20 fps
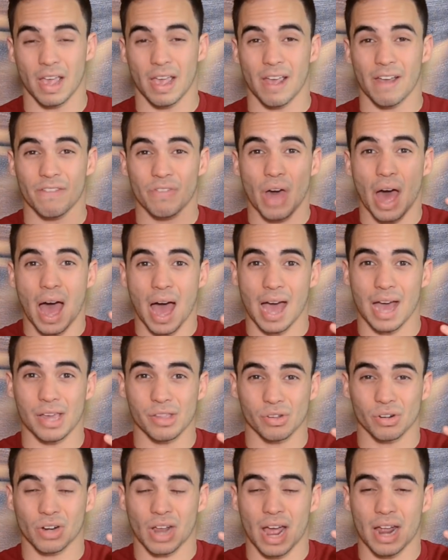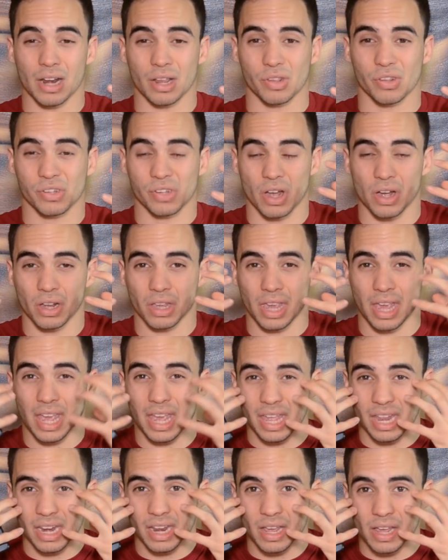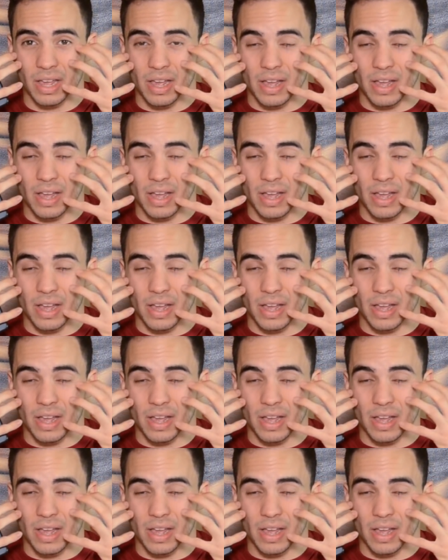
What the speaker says: If the eyes are kind of sunk in,